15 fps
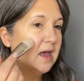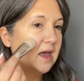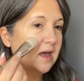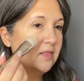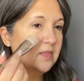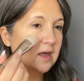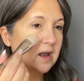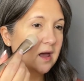
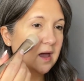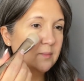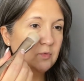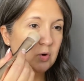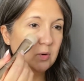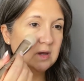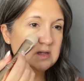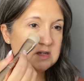and then I'm
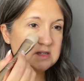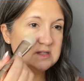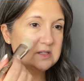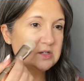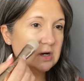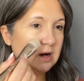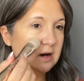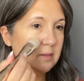going to
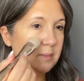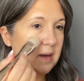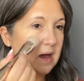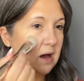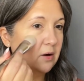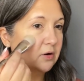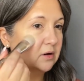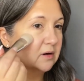start
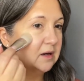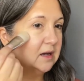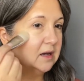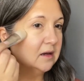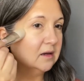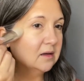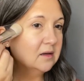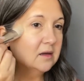
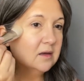powdering